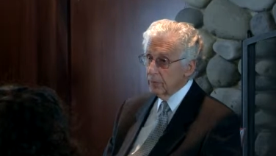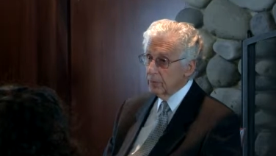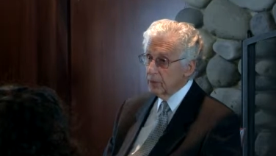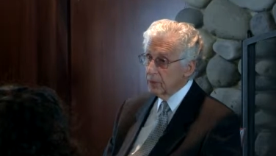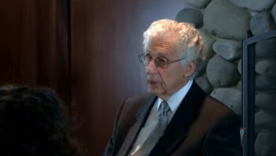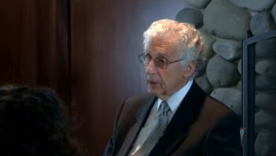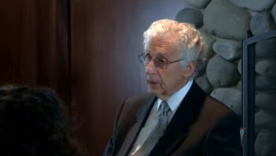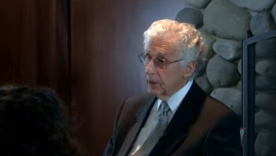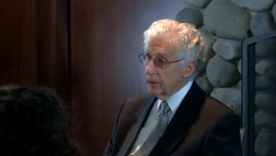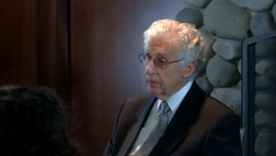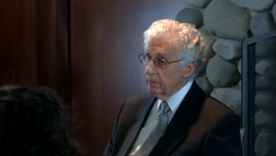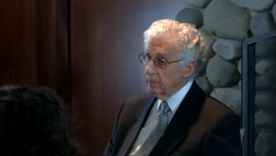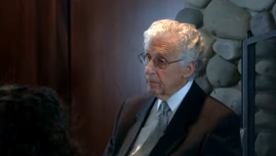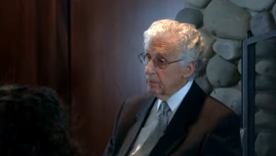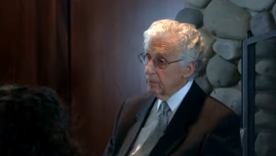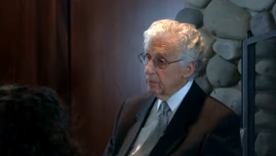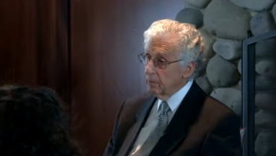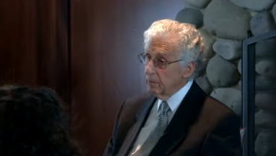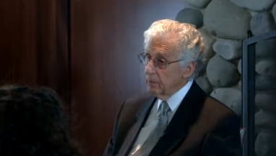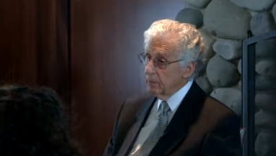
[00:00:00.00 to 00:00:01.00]
See?
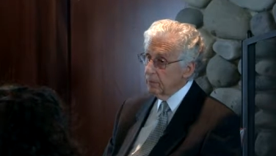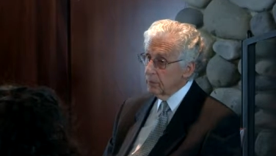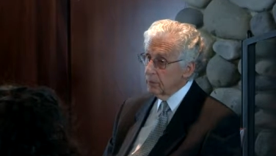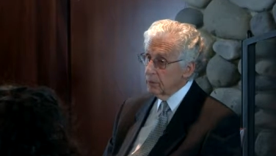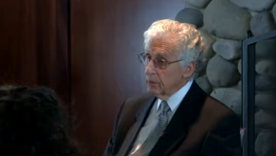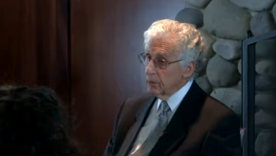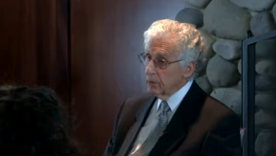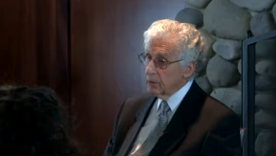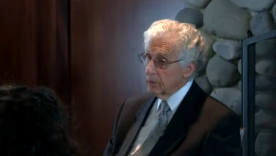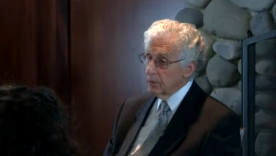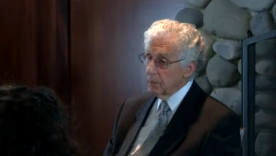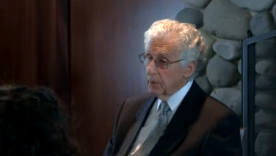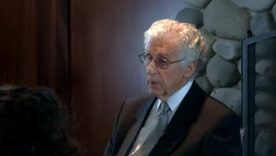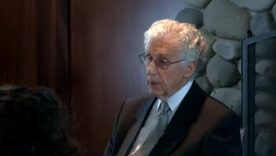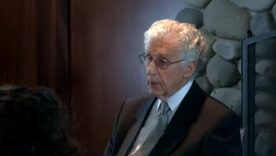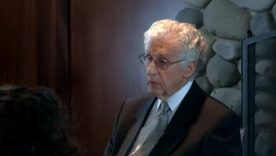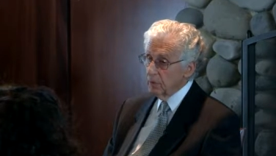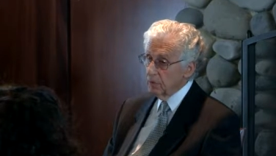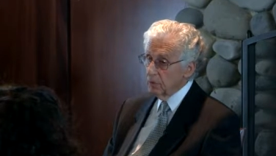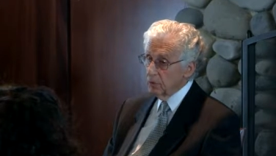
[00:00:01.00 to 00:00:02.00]

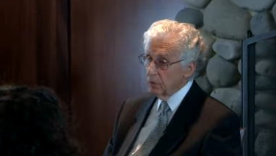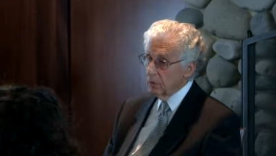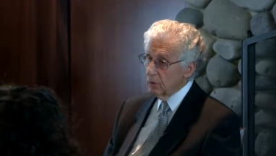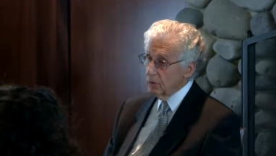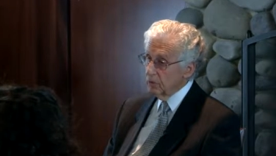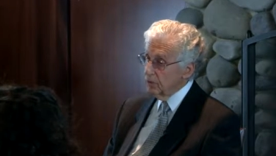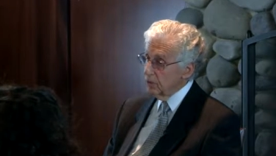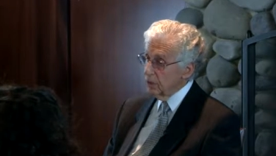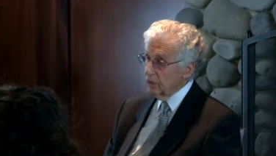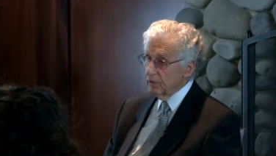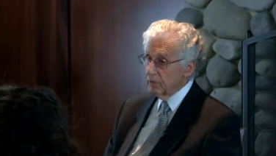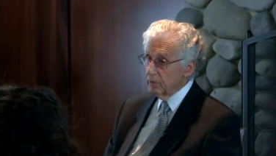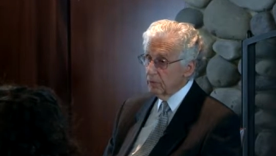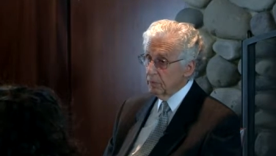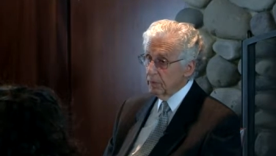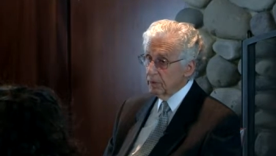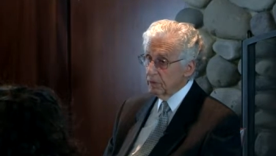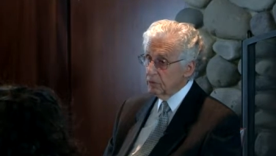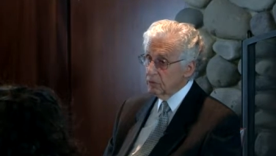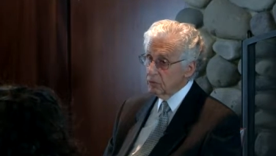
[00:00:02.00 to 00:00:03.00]
And if you live
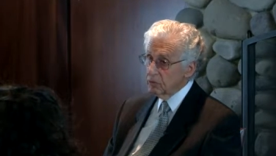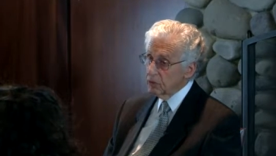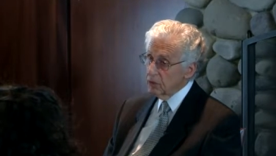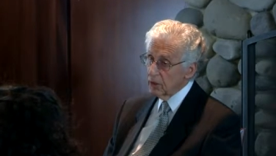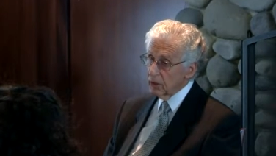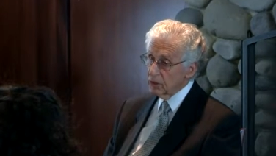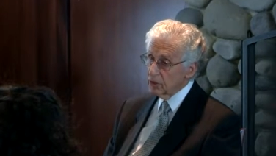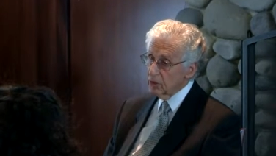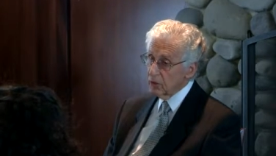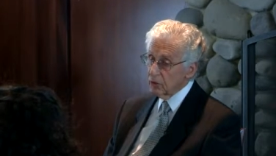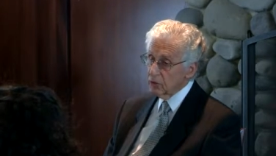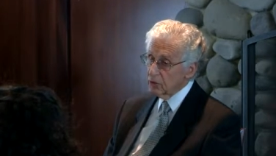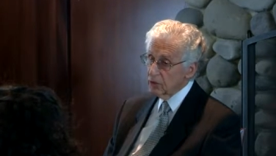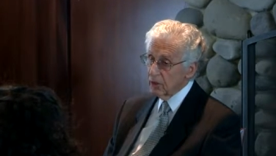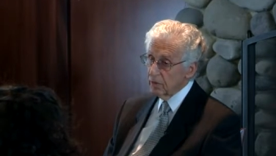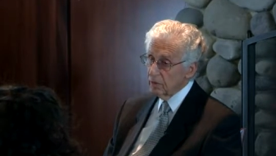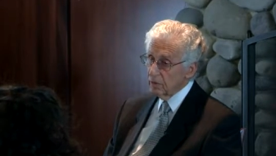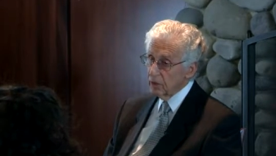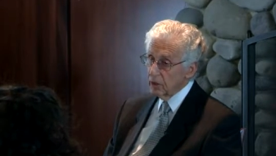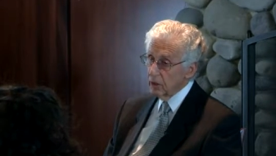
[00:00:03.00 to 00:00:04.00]
to be 60 or
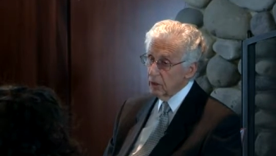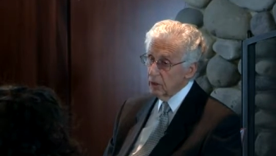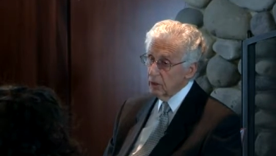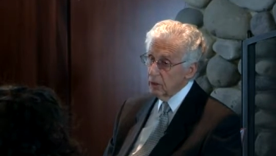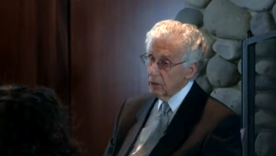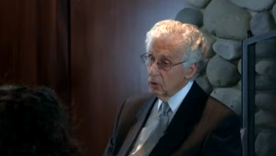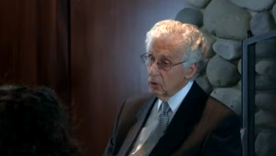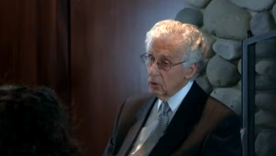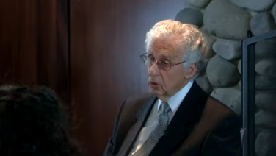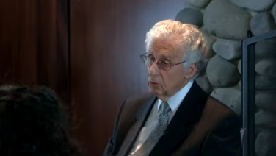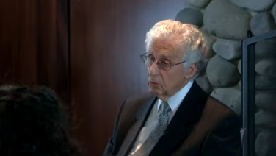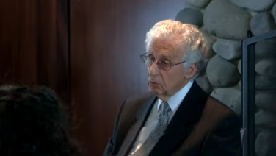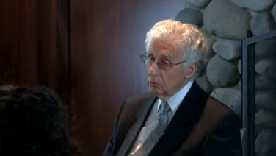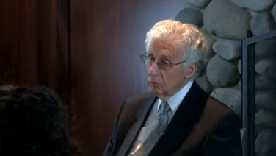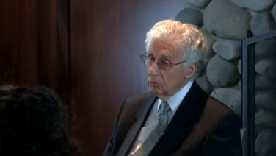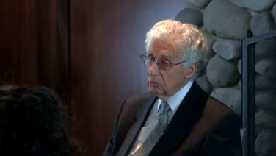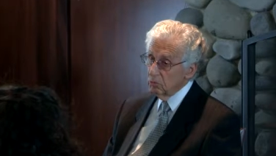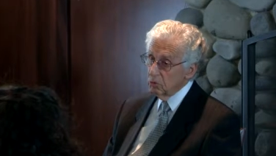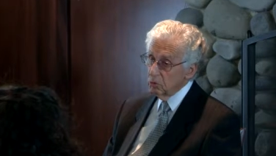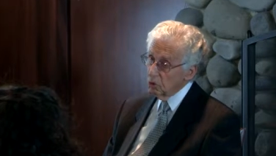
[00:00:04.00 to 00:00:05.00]
70,
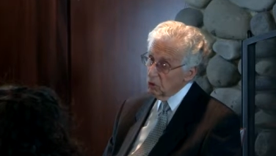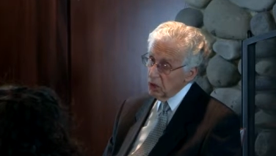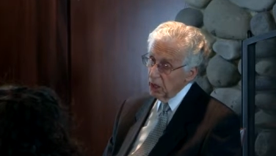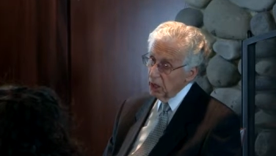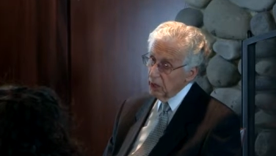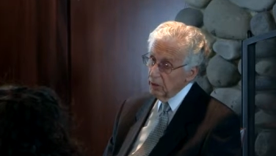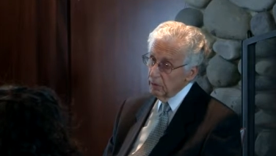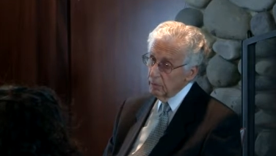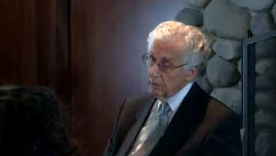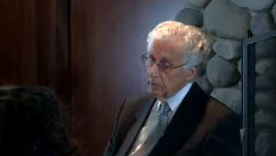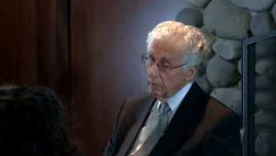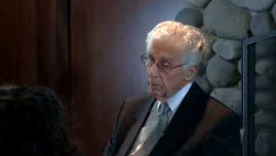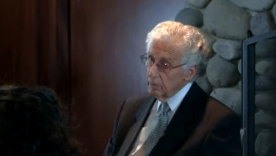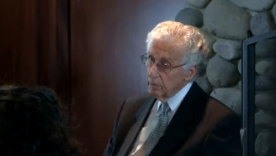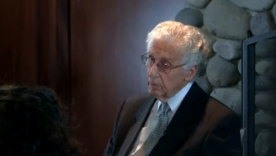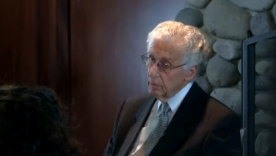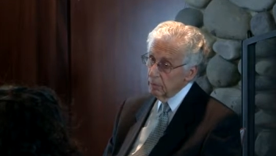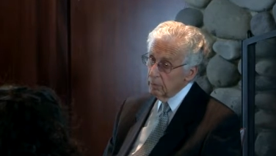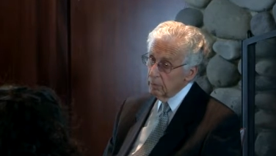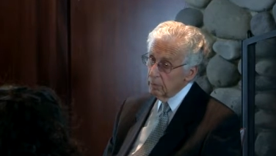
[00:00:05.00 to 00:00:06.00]
you're dead.
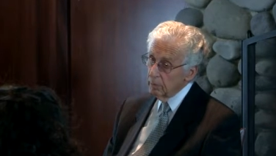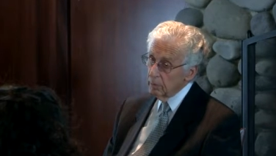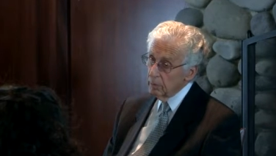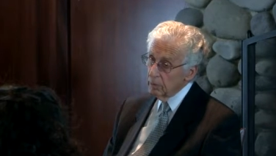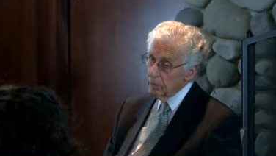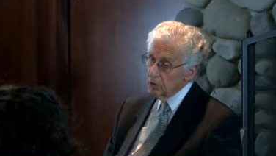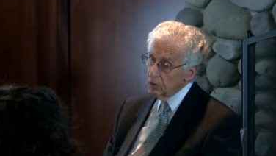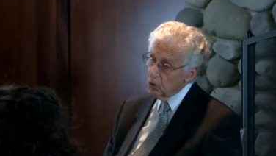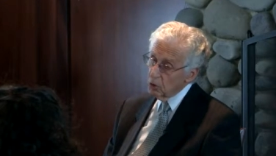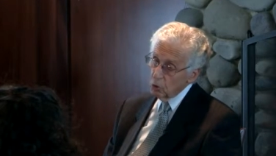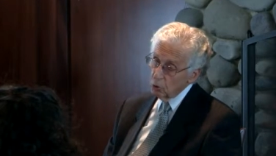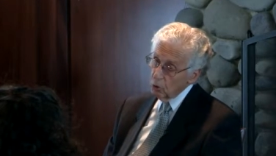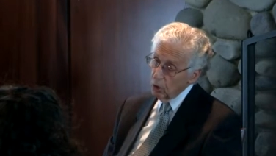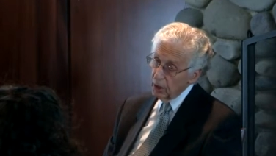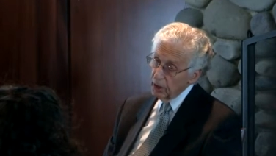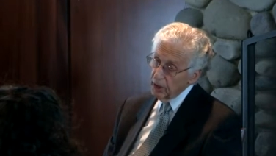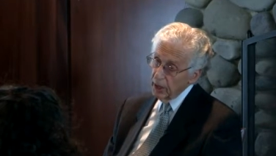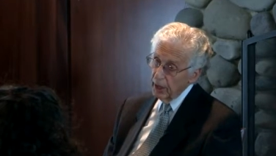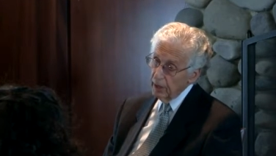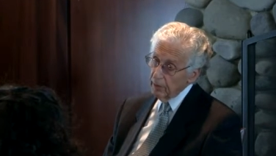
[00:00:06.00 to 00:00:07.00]
You don't
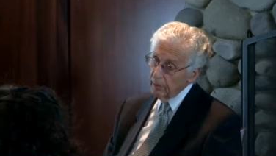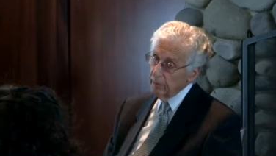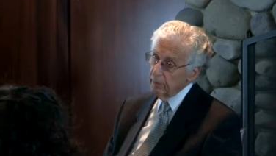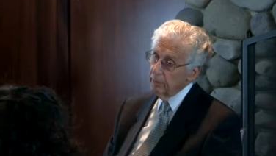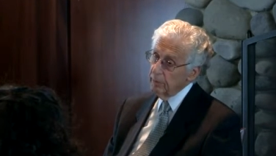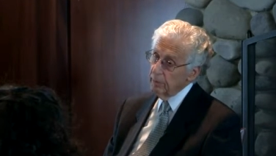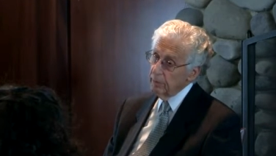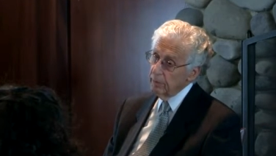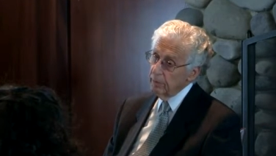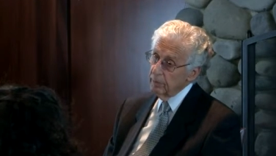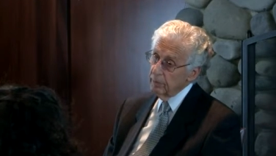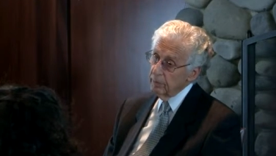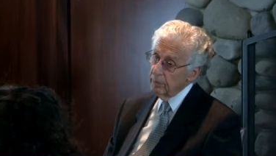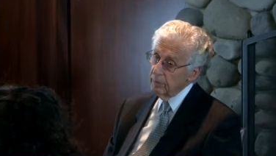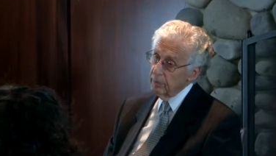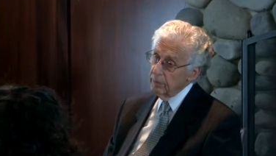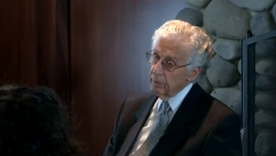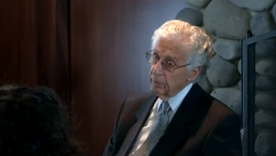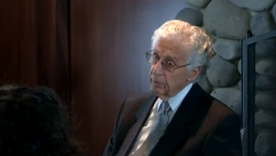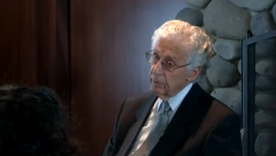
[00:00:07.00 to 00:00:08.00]
lie down.
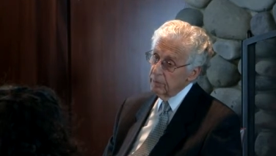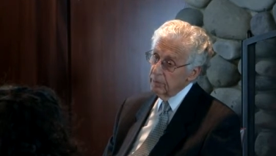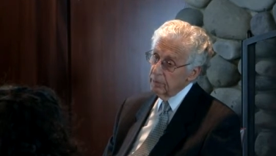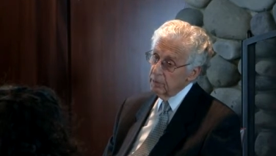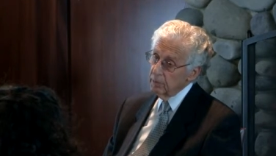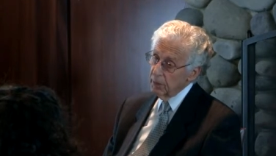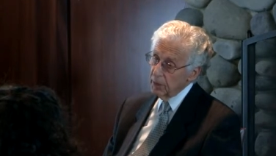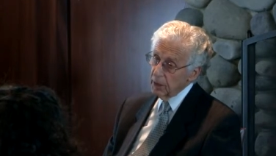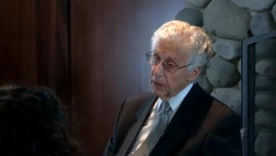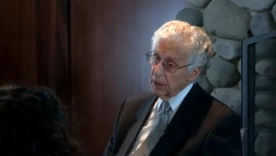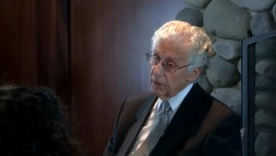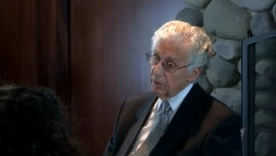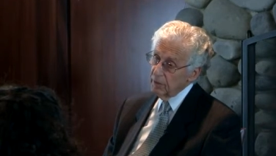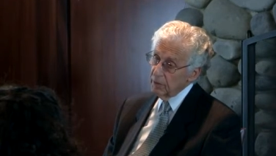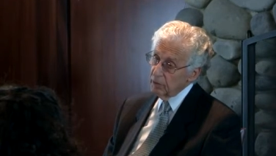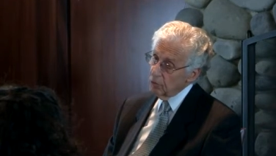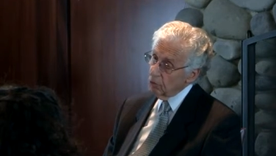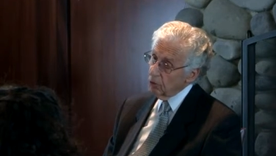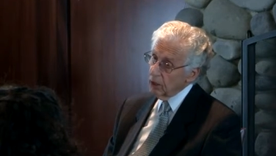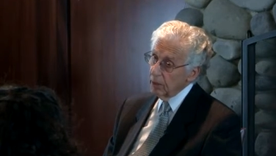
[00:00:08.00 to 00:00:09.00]
Better
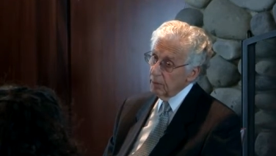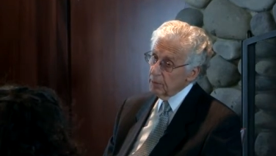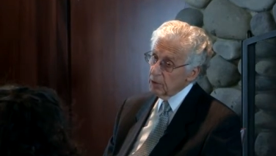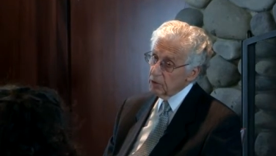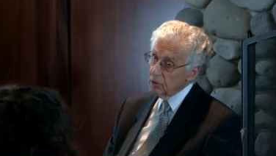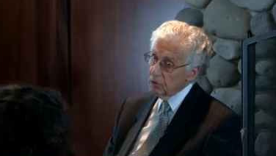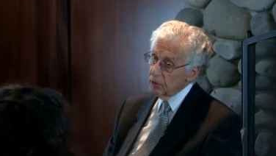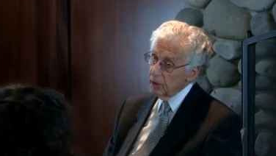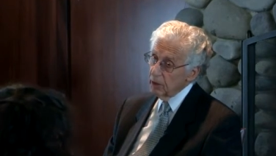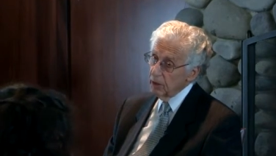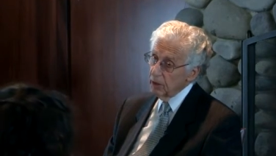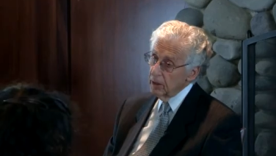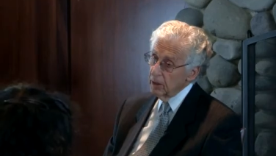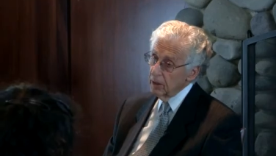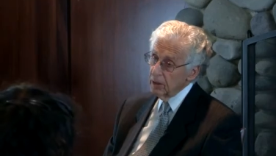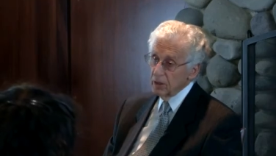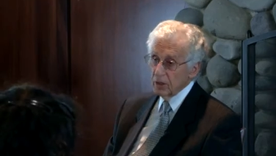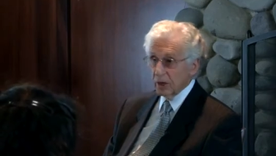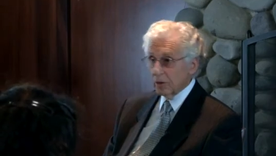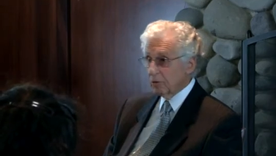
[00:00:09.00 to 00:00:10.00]
living through chemistry,
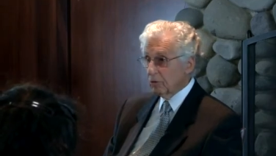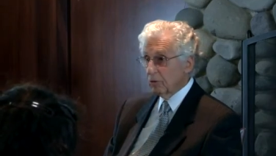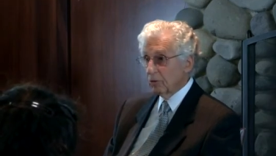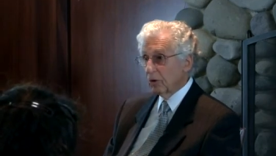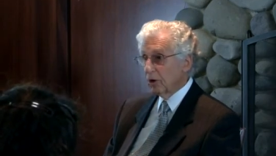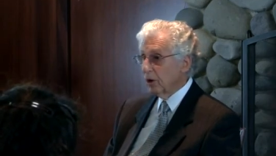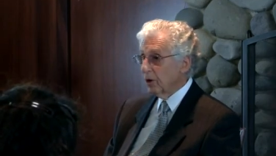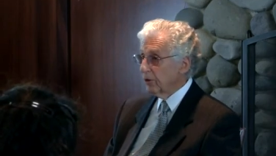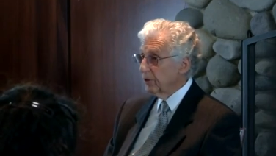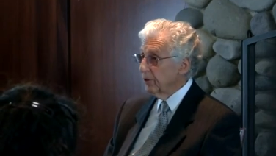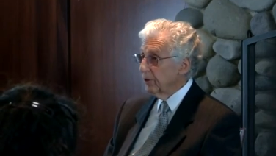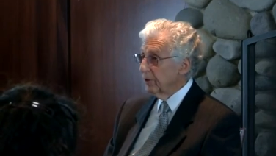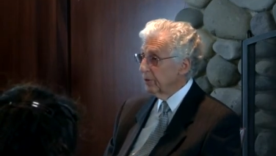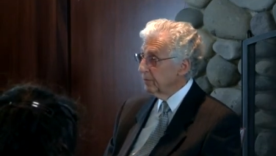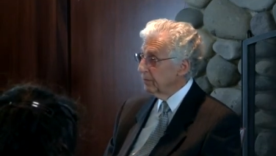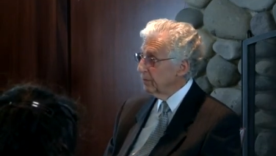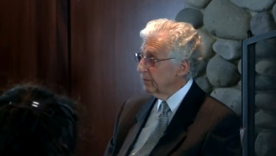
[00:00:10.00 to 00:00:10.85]
not through God.